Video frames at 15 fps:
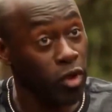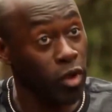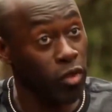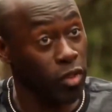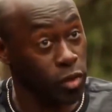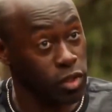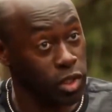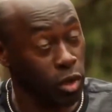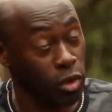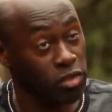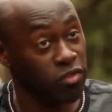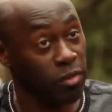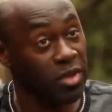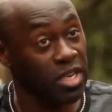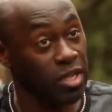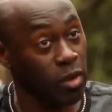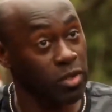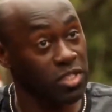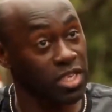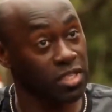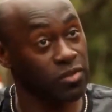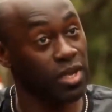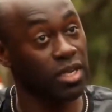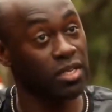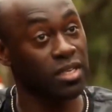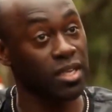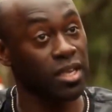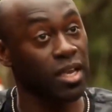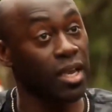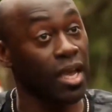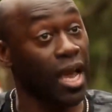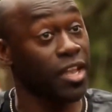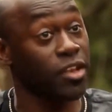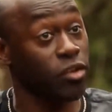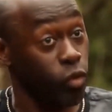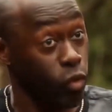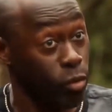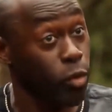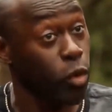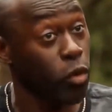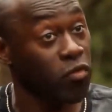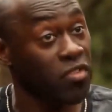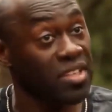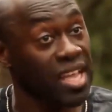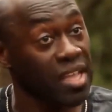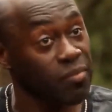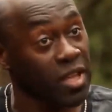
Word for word: those laws forbidding homosexuality and to remove the death are,